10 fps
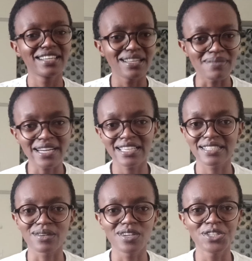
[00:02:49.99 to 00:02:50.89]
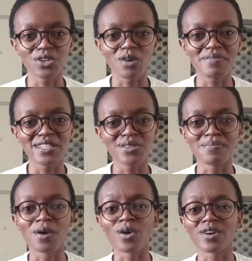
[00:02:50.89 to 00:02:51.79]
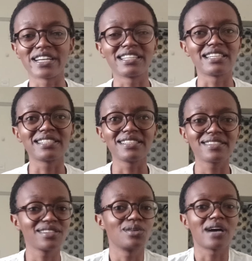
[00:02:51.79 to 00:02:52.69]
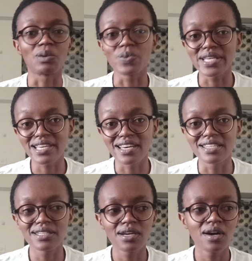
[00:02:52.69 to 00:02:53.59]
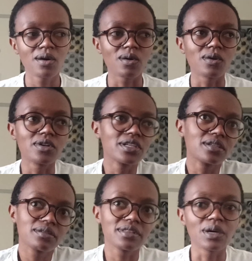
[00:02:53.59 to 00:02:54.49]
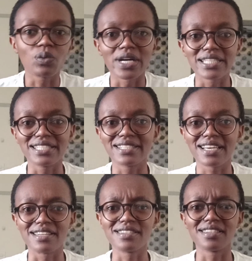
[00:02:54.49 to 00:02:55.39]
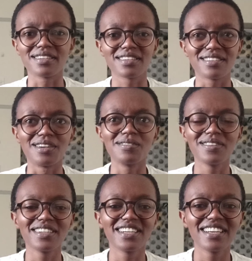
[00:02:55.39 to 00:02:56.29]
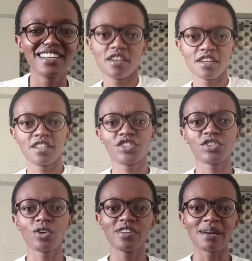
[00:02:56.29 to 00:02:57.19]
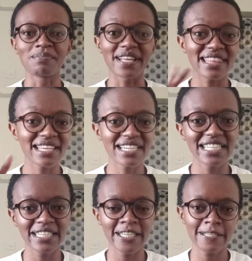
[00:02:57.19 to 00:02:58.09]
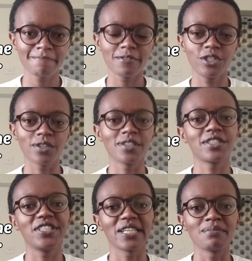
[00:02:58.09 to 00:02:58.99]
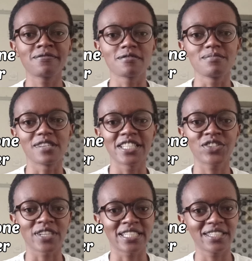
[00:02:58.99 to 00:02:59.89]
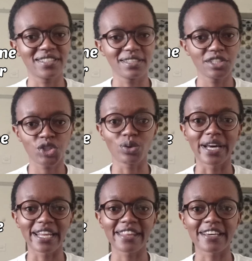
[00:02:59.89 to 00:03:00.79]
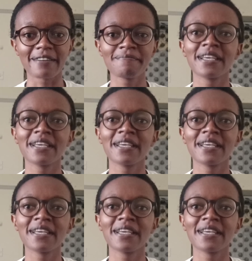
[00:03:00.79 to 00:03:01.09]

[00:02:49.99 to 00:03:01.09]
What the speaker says: The markets are going to open tomorrow unless it's a weekend or the world is ending, So number 3, don't jump from one strategy to another.